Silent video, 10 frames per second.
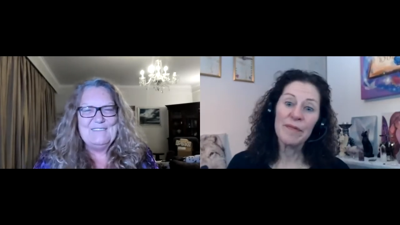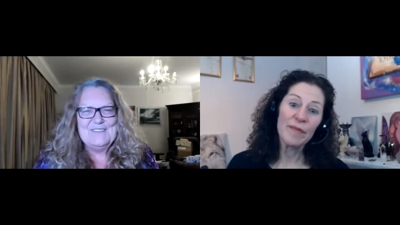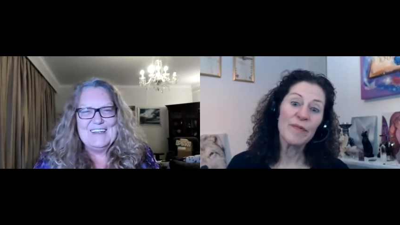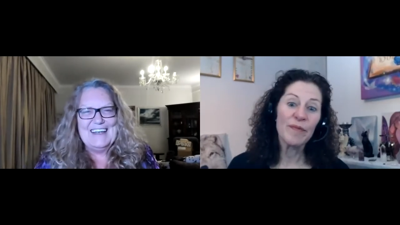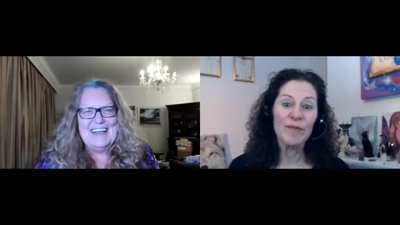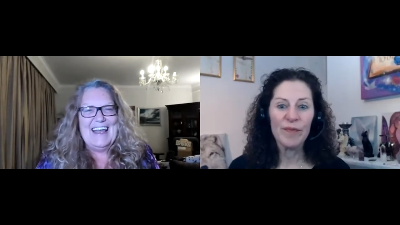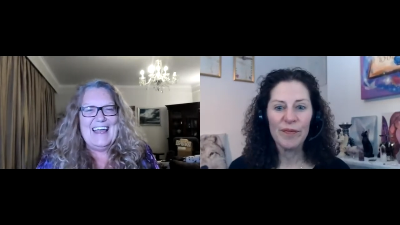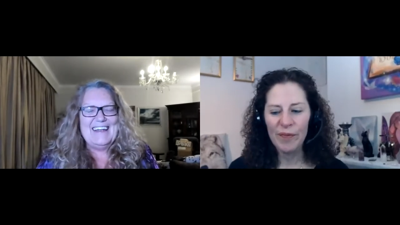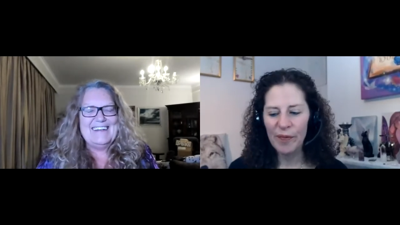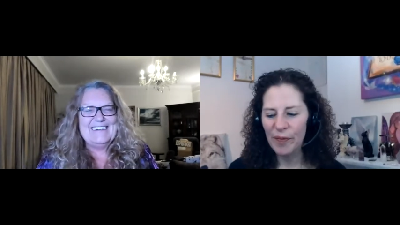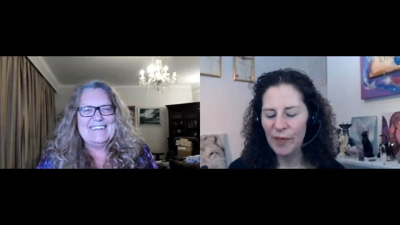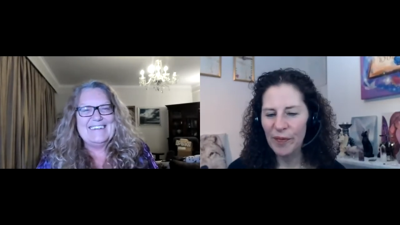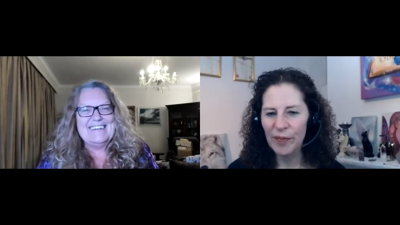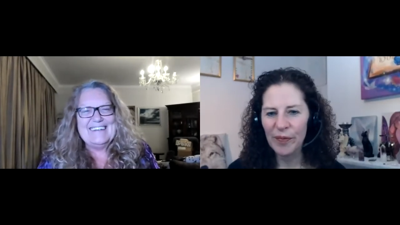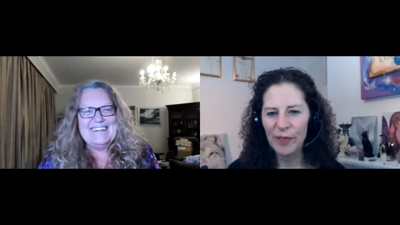Speaker 1: um, and
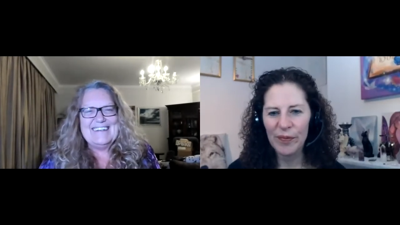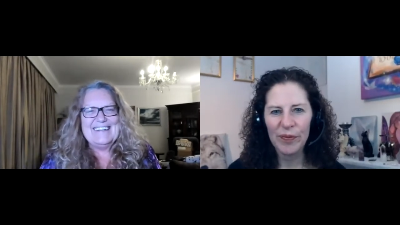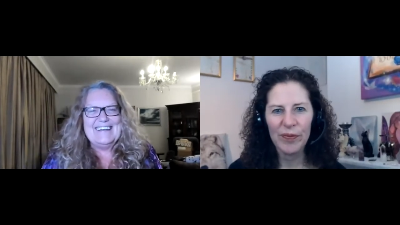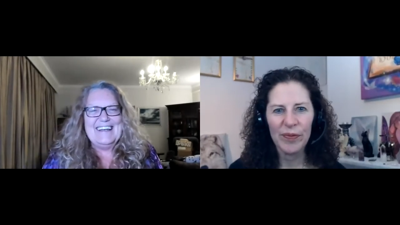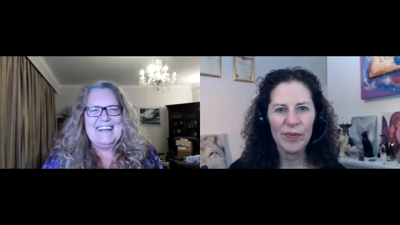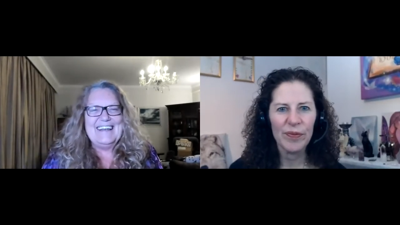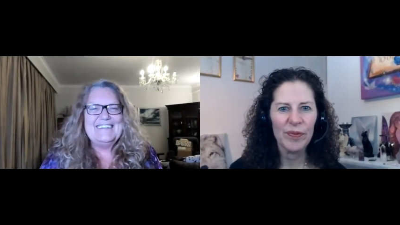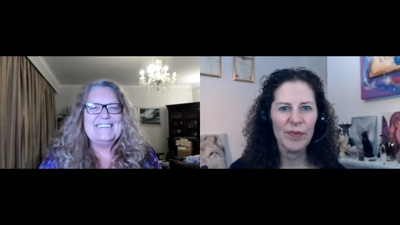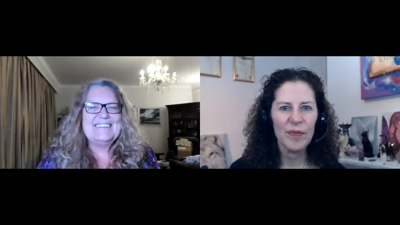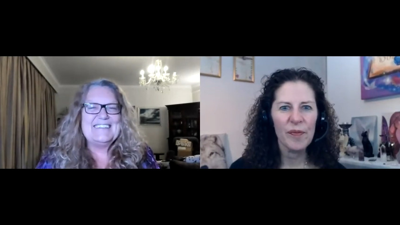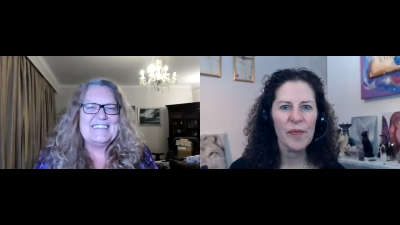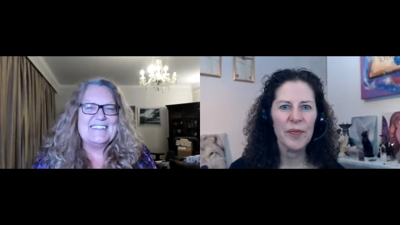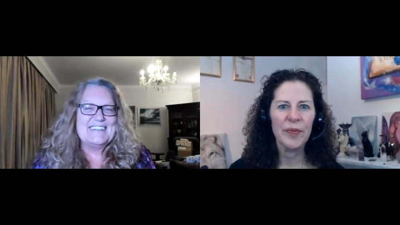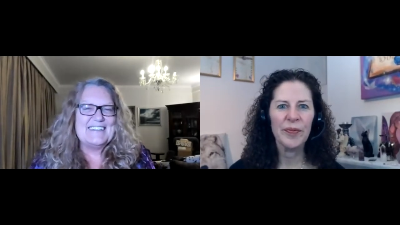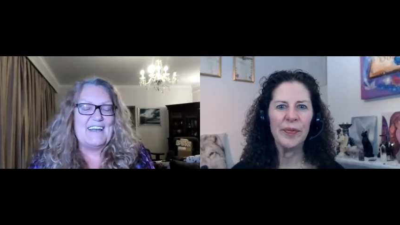and
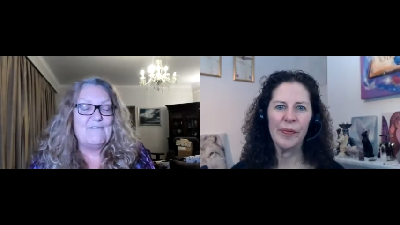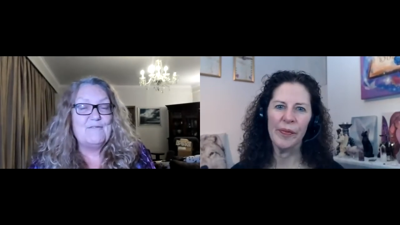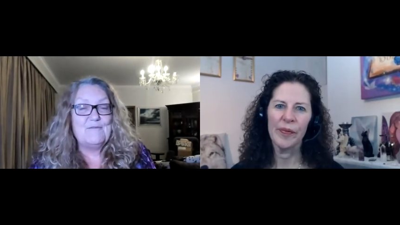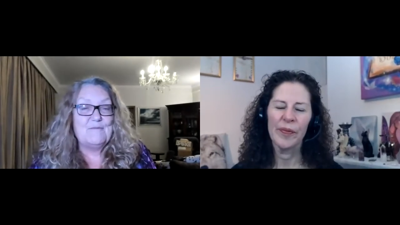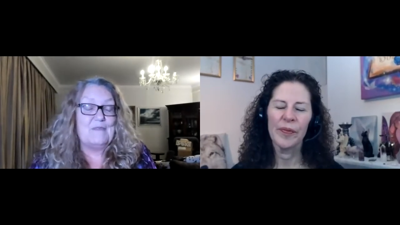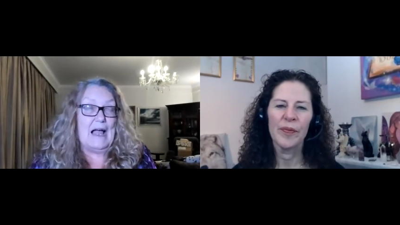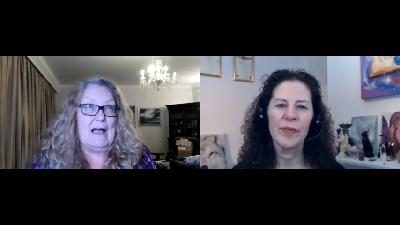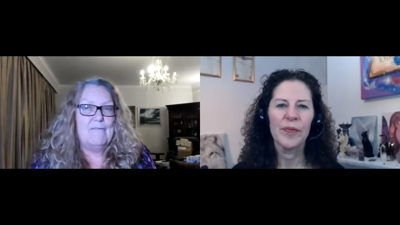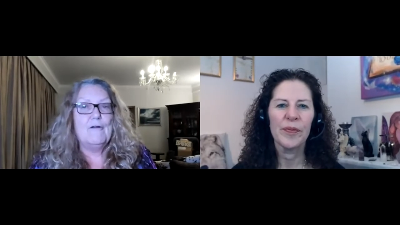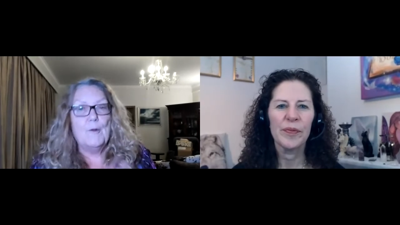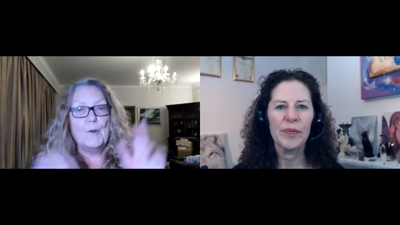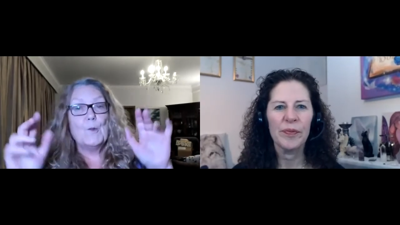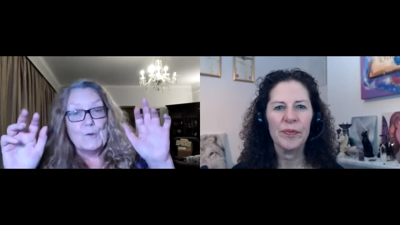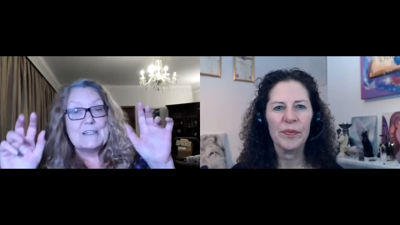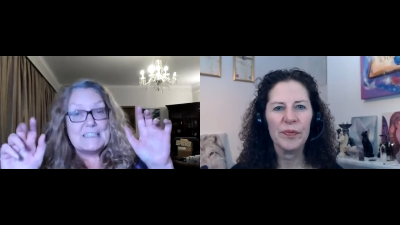since I've, I've
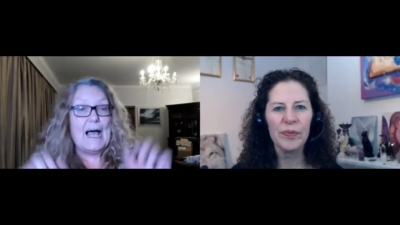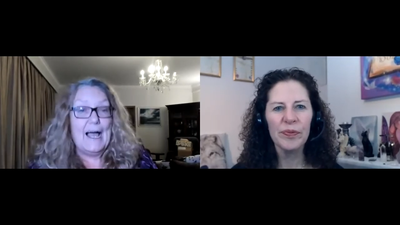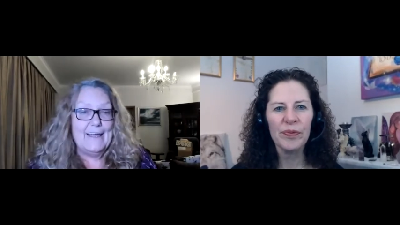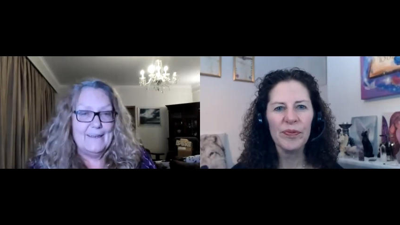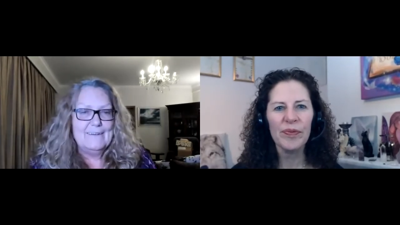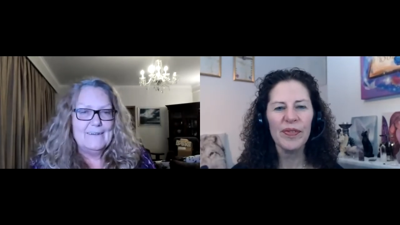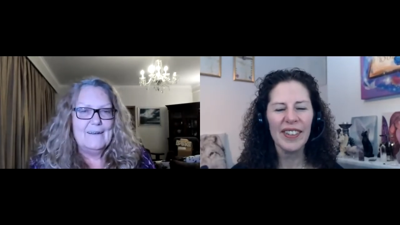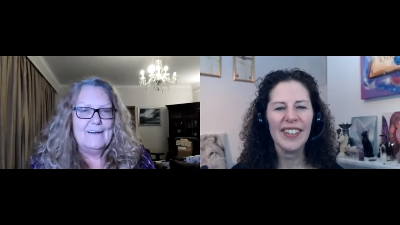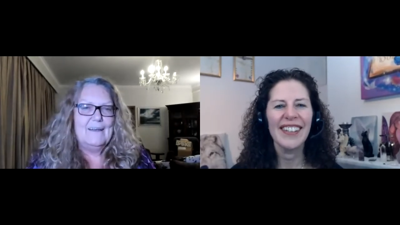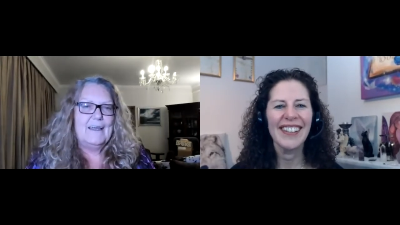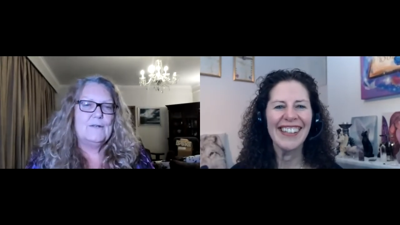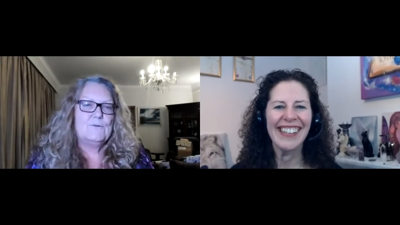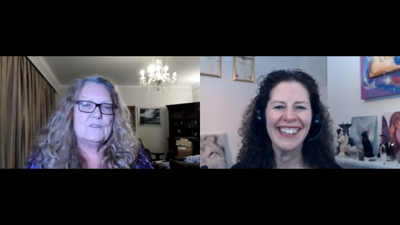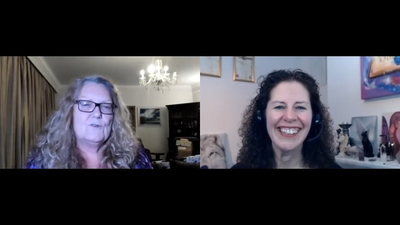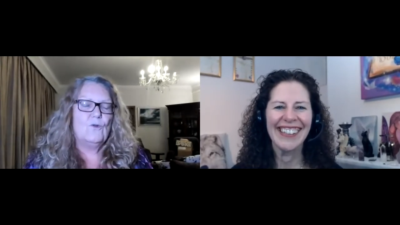retired, it
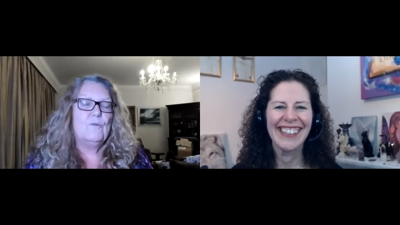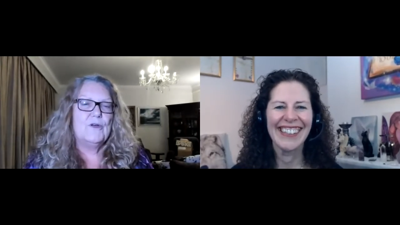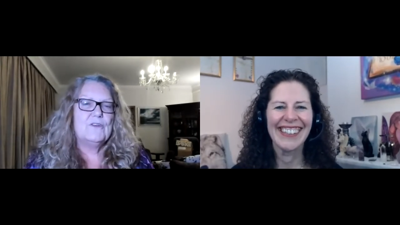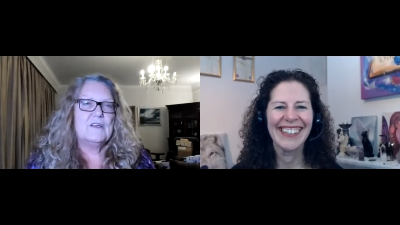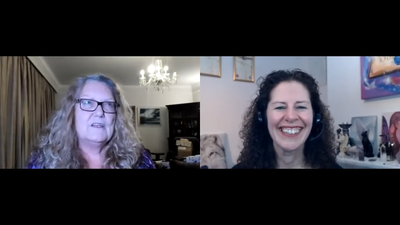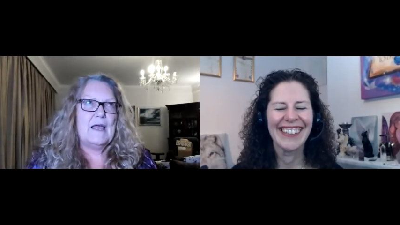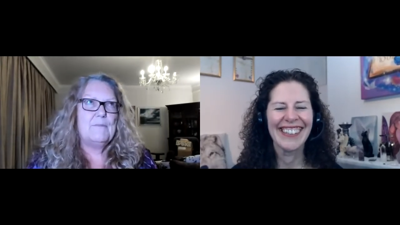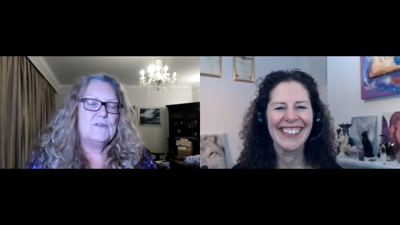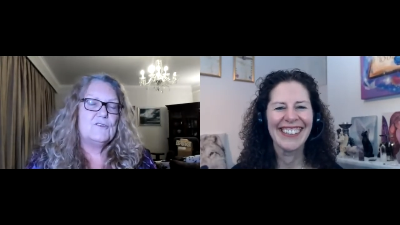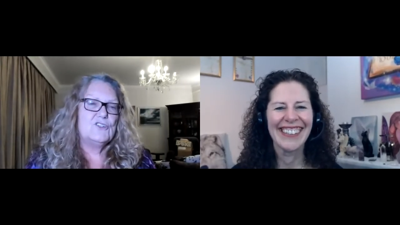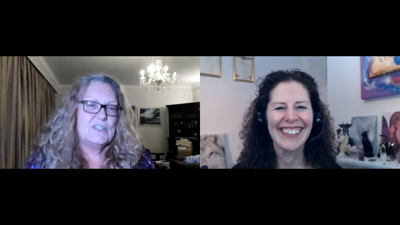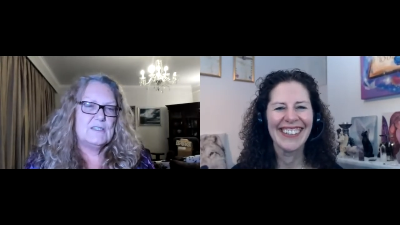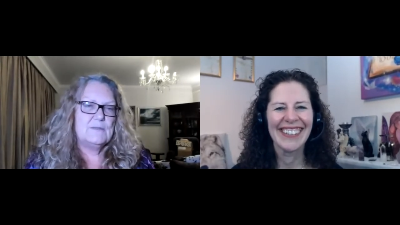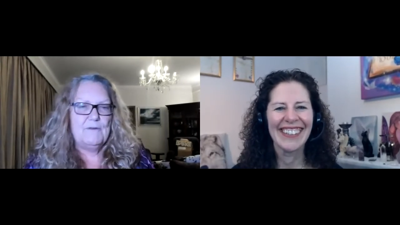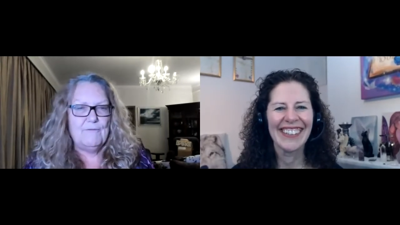was almost it happened
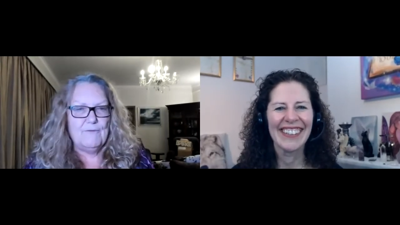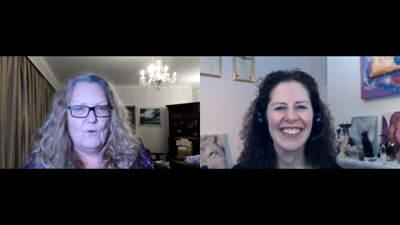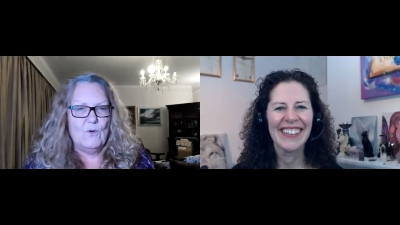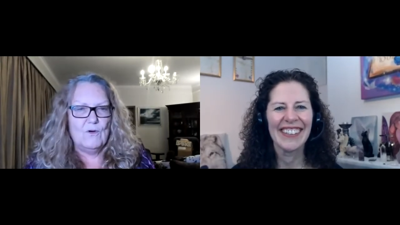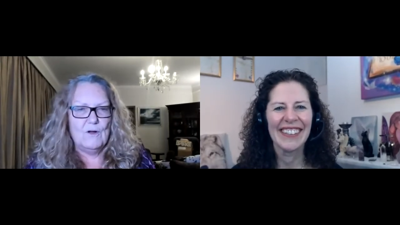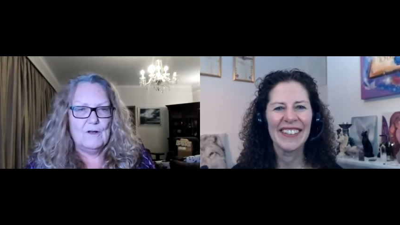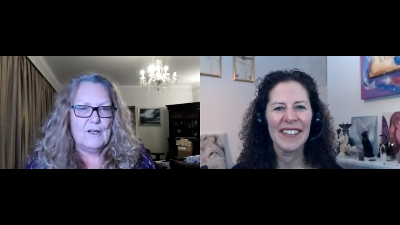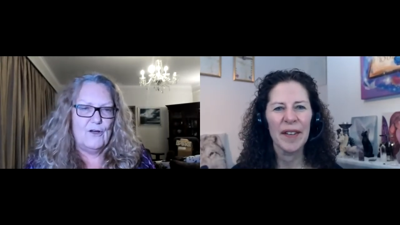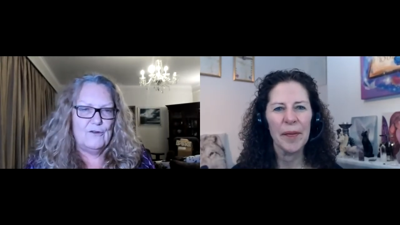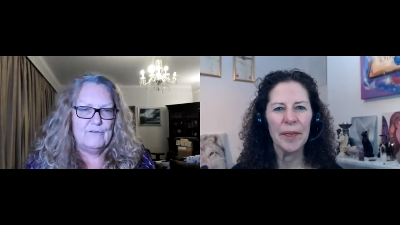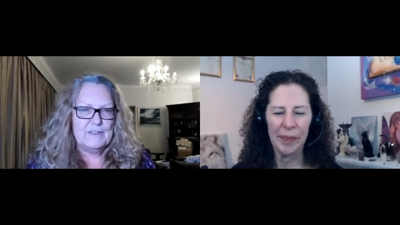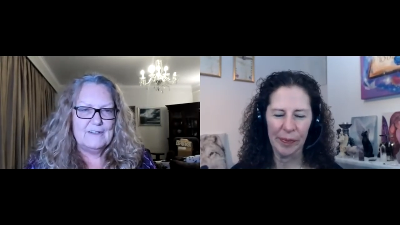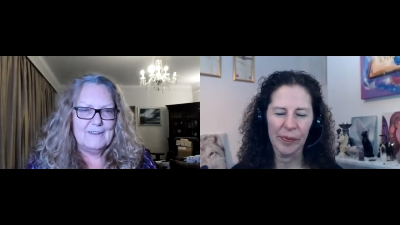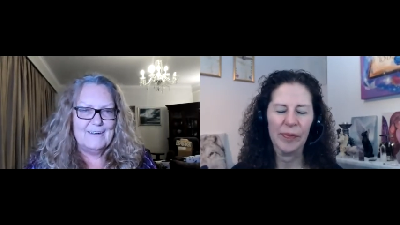just before COVID,